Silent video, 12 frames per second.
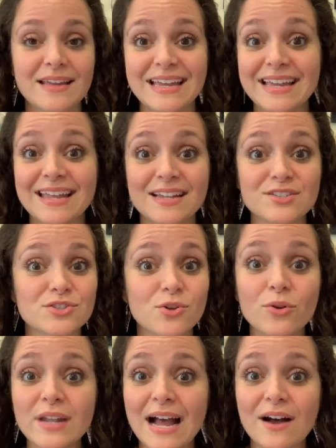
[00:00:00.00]
It gets
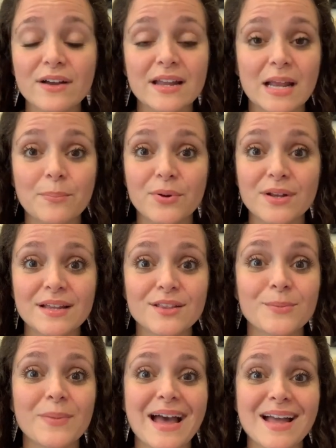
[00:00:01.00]
sold out and I put it in
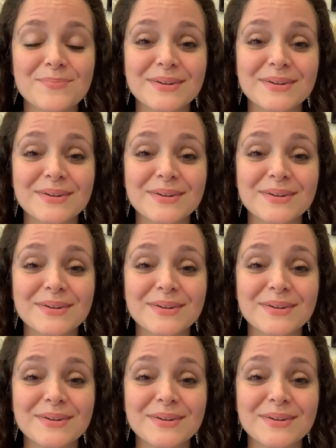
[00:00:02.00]
their bag.